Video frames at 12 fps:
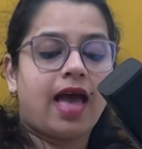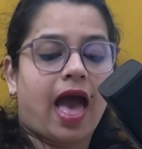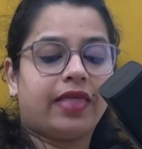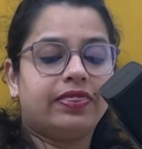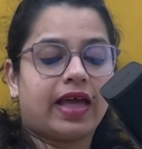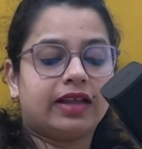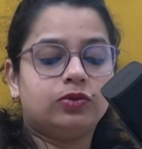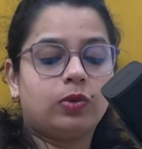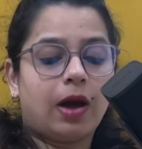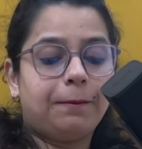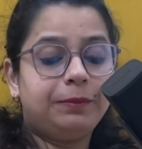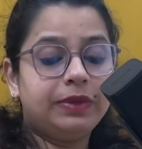and that to
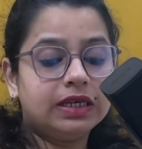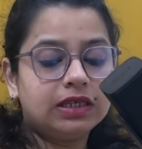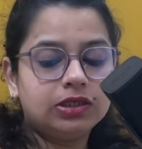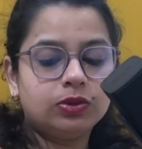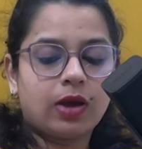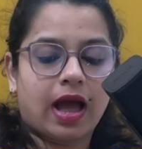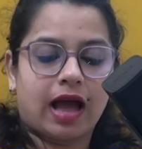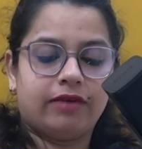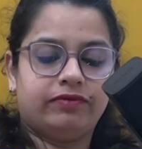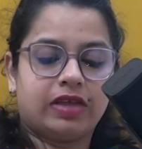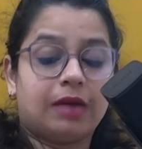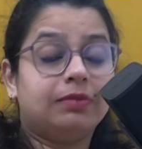appear to
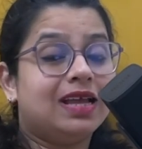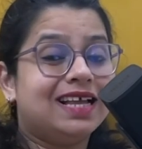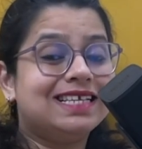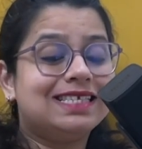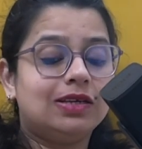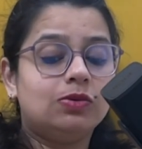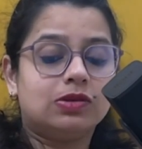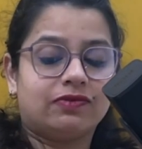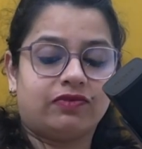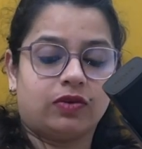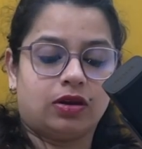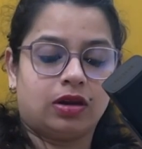have them is
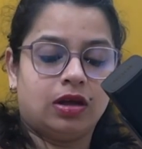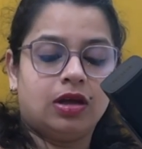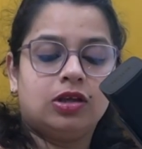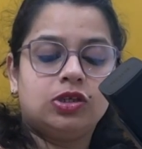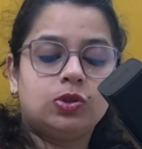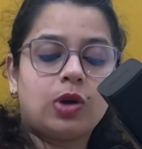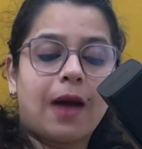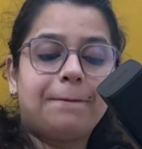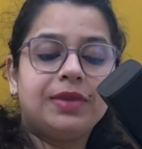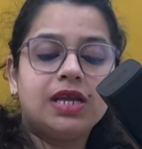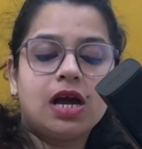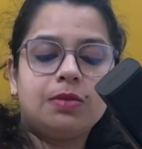useful. To appear